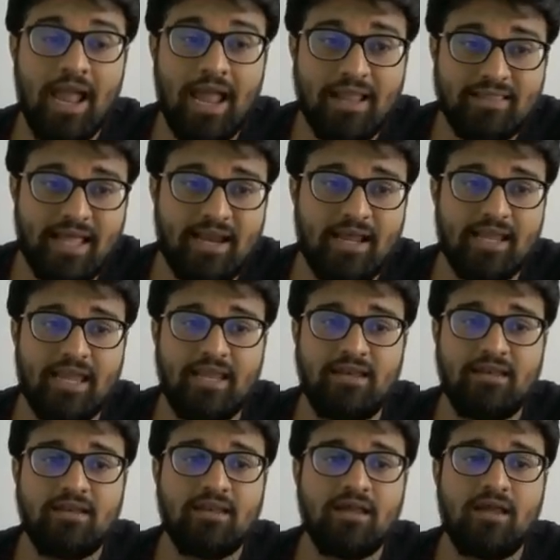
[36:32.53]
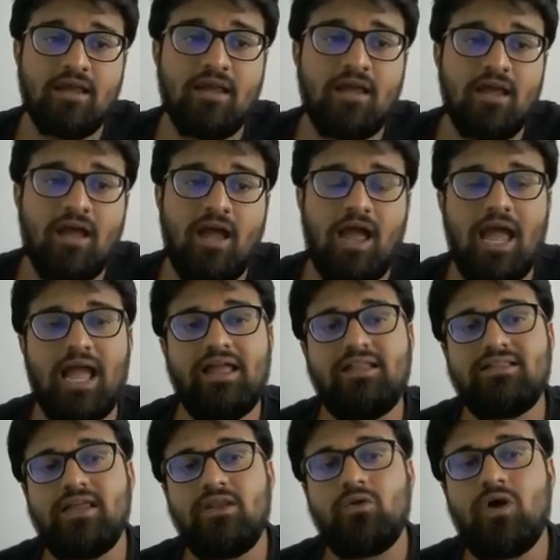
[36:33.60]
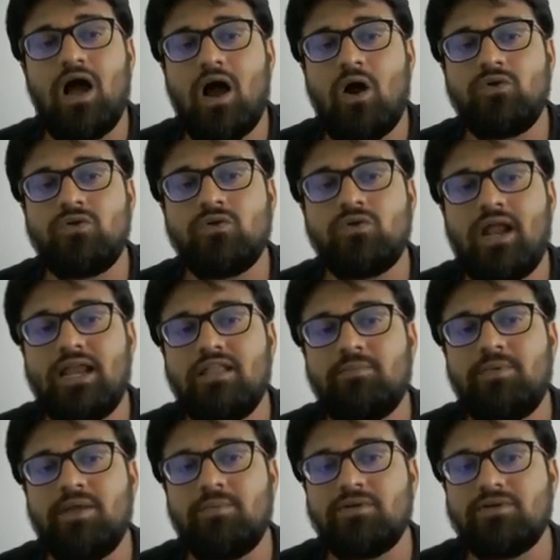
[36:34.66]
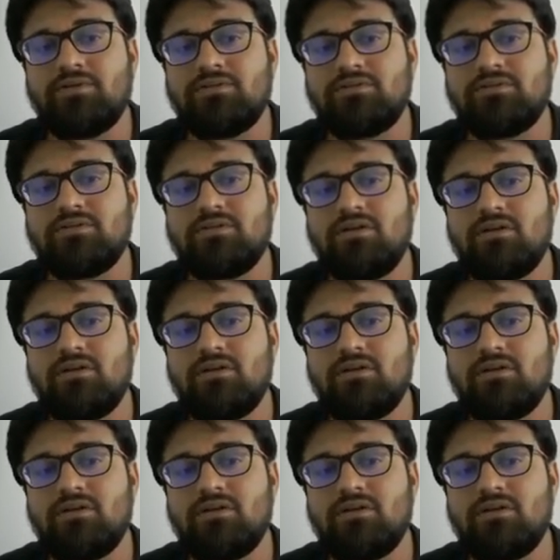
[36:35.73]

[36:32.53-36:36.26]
Then again, I'll tell you how to write the papers.